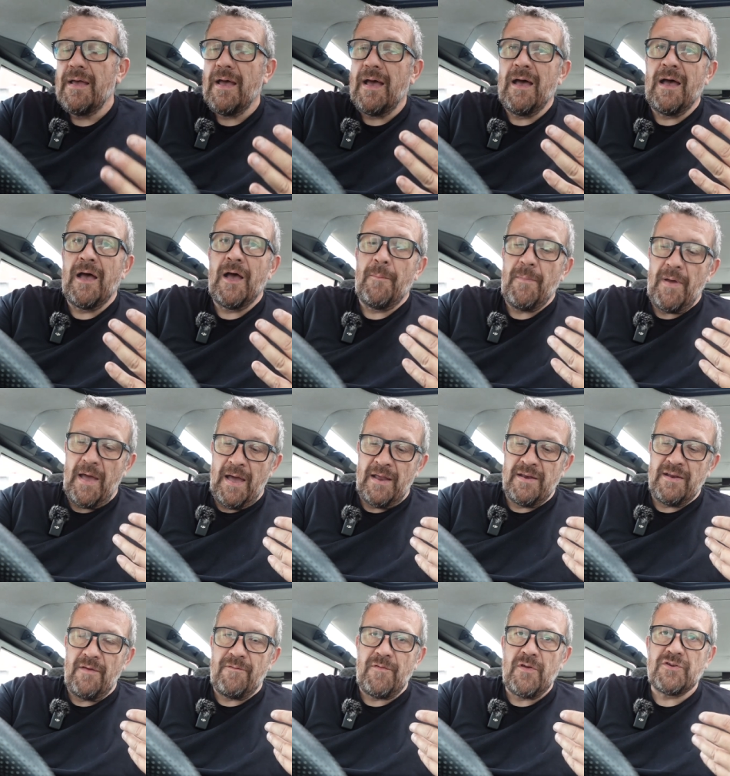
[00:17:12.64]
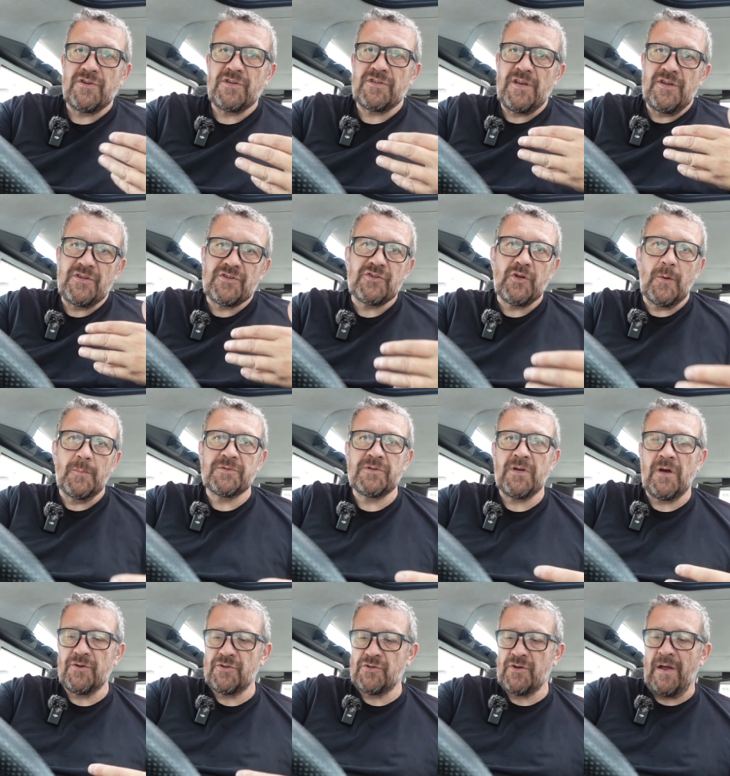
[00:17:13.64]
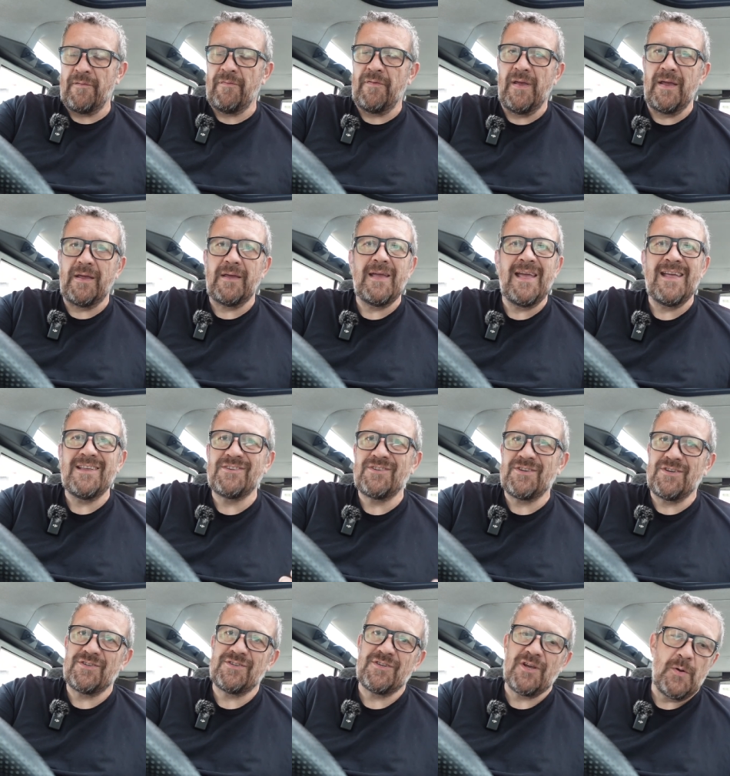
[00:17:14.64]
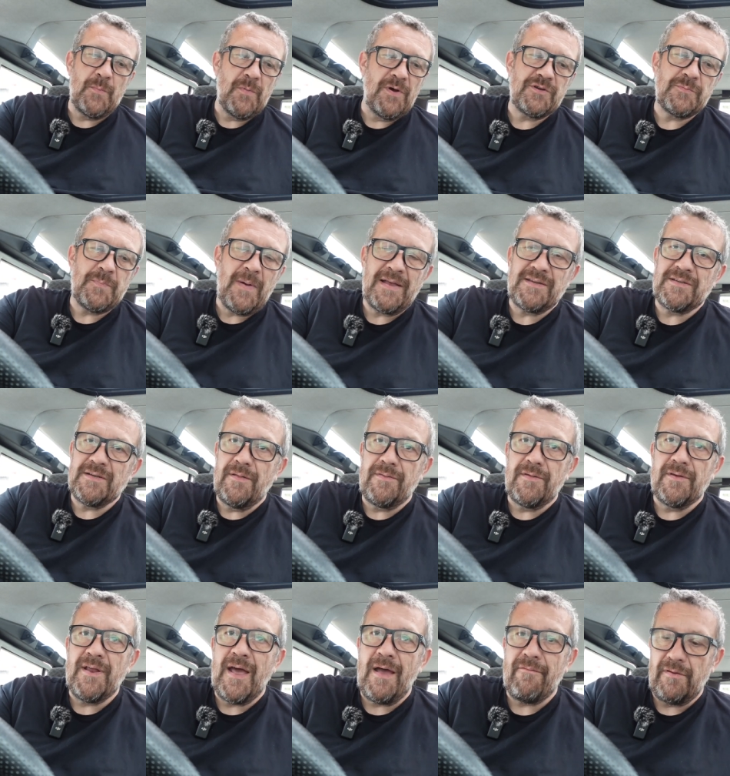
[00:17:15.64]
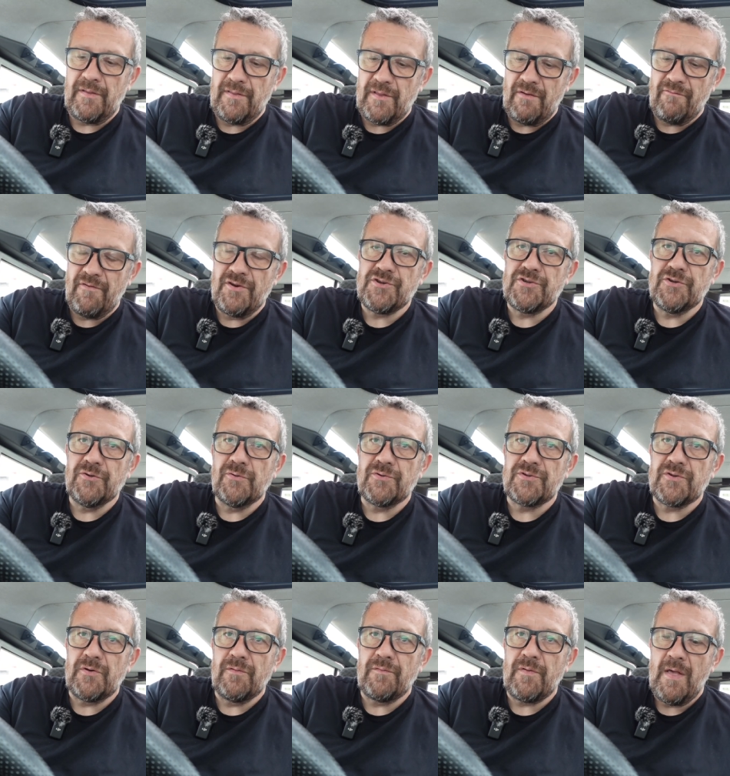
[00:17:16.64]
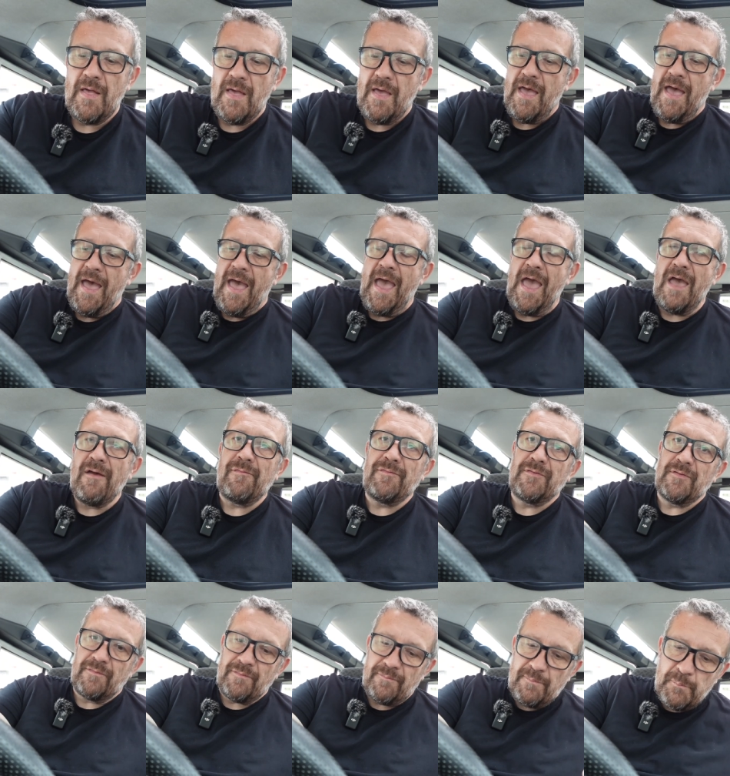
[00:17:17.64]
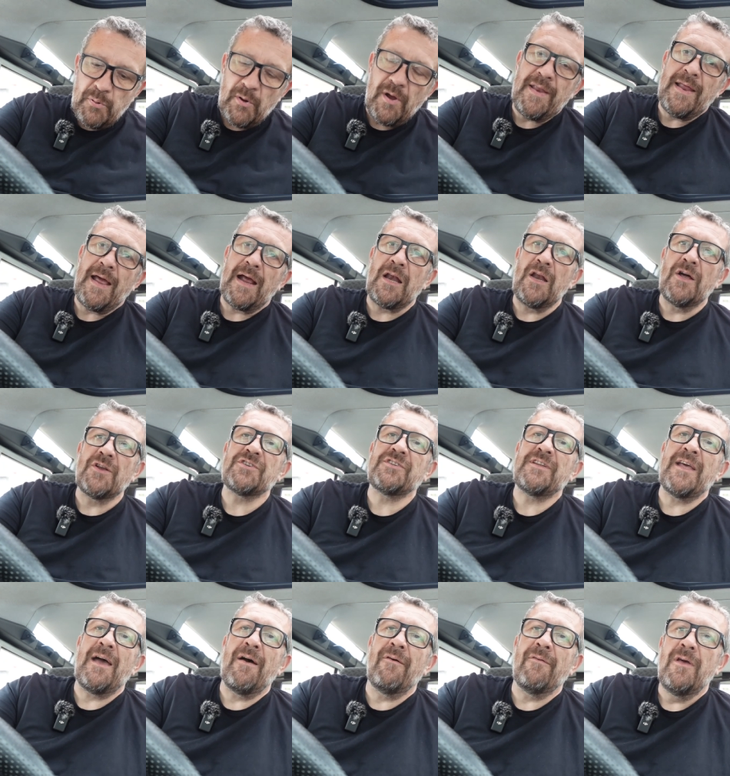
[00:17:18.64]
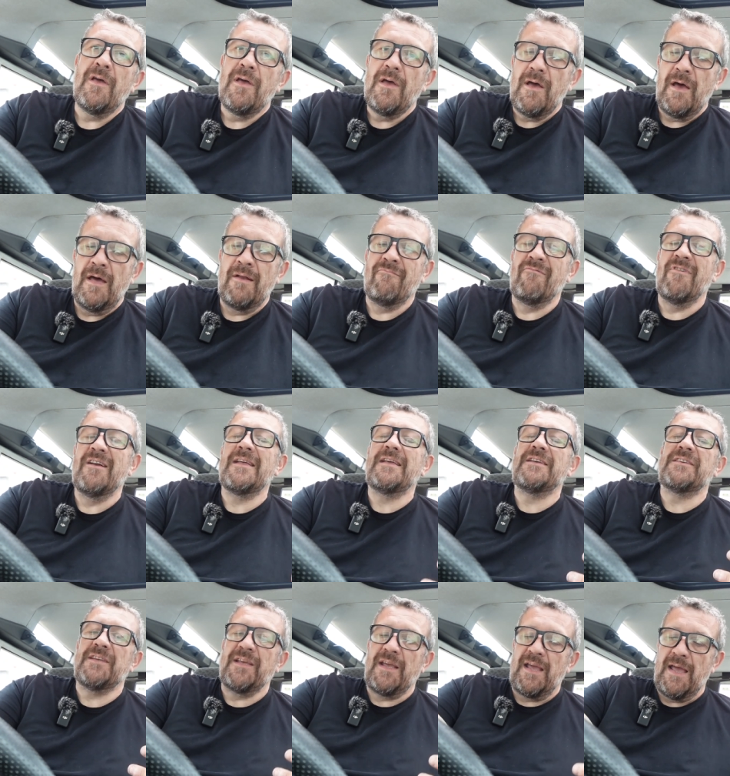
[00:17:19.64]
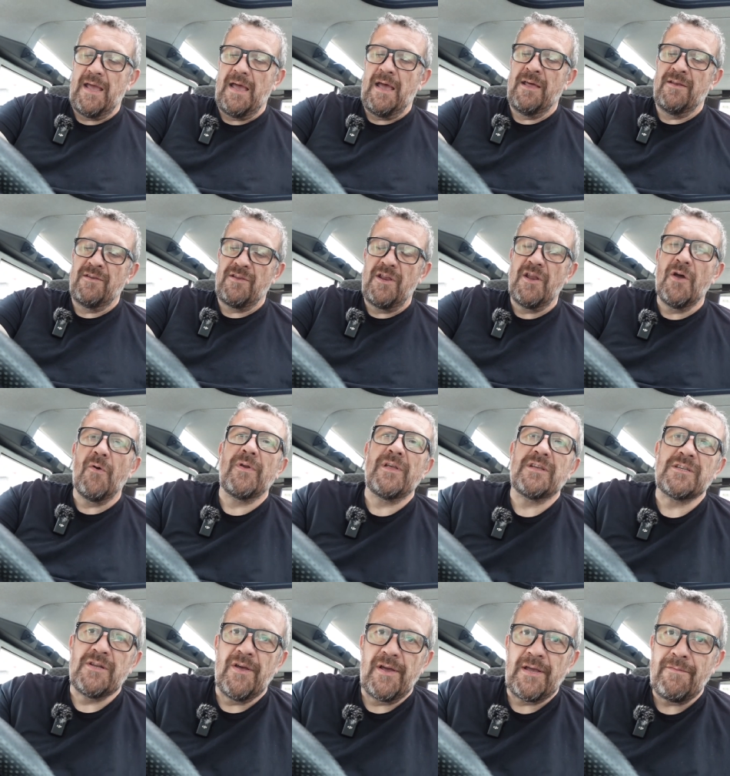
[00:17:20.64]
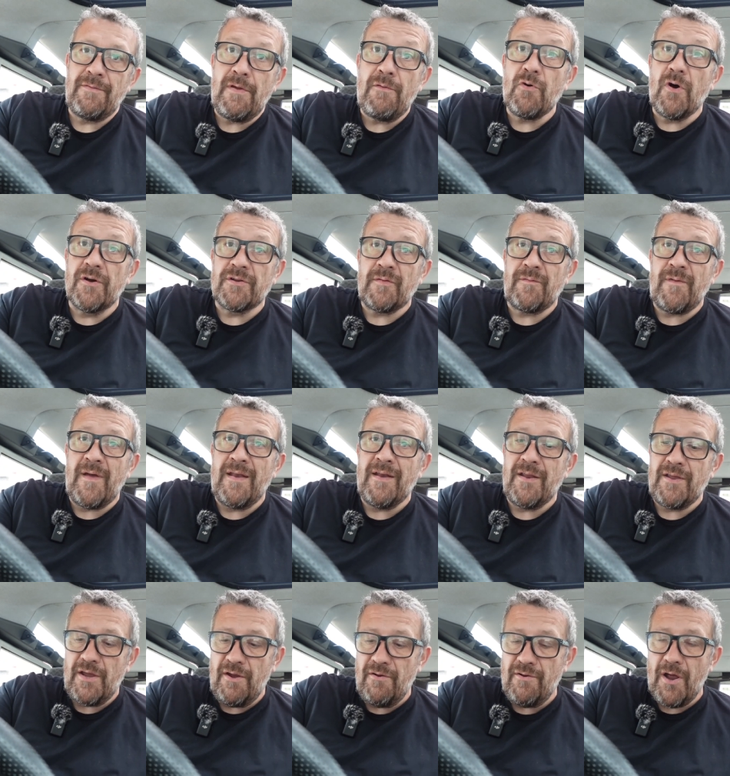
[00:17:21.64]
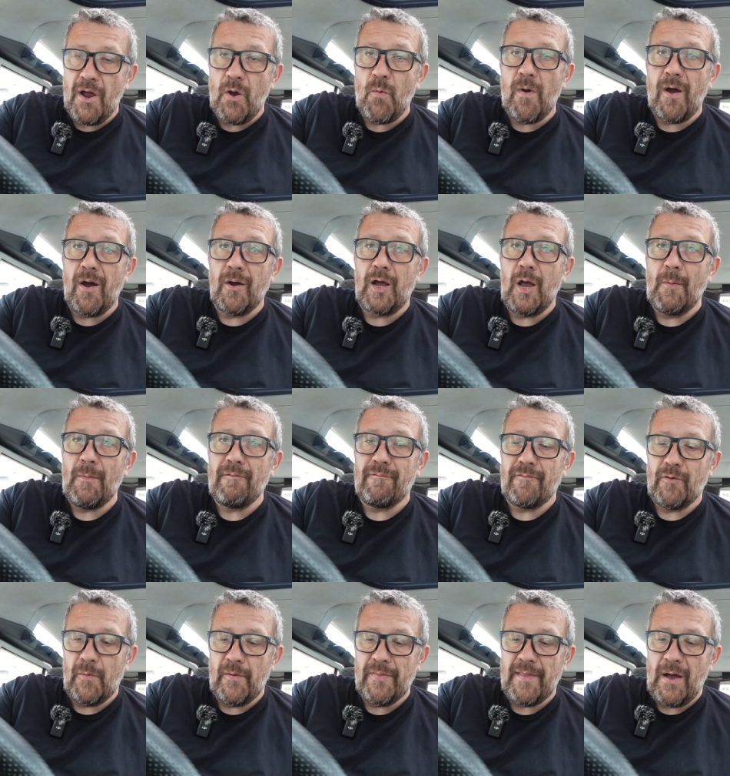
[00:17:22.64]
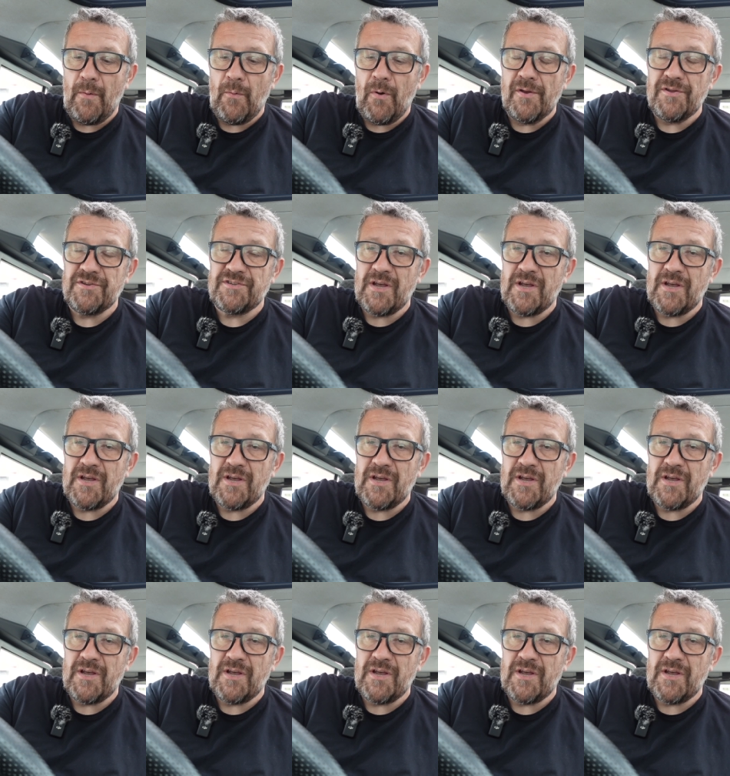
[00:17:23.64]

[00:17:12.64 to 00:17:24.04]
Um, and if you're just in stop-start traffic, it's just so much better than having the original sort of heft of putting that clutch down and releasing it. And you know what it's like. If you've got a Defender, you know where I'm coming from on that one.